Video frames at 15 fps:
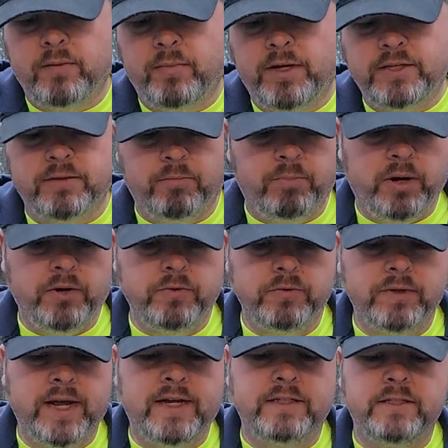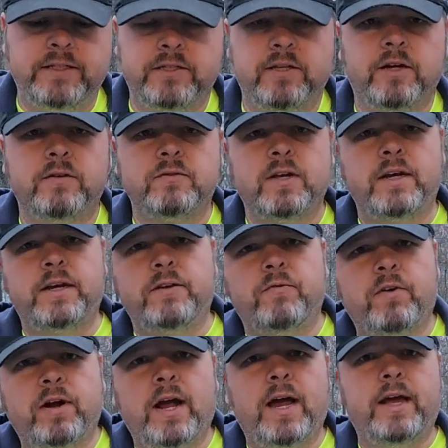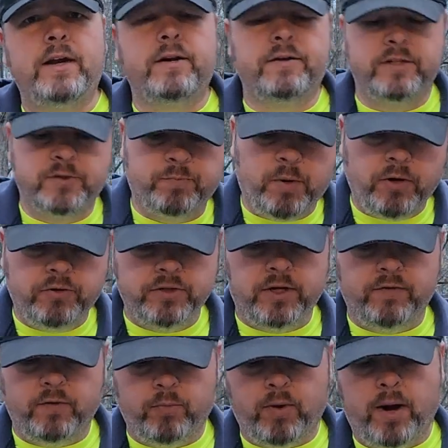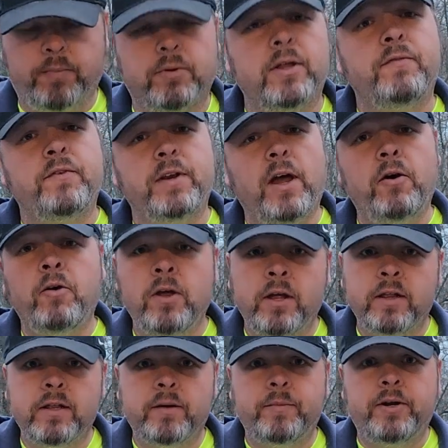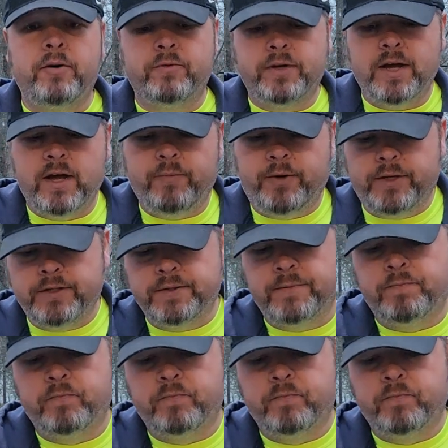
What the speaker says: to be some potent, nasty stuff. So I need to figure out how to dispose of it properly. If you know, let me know in the comments.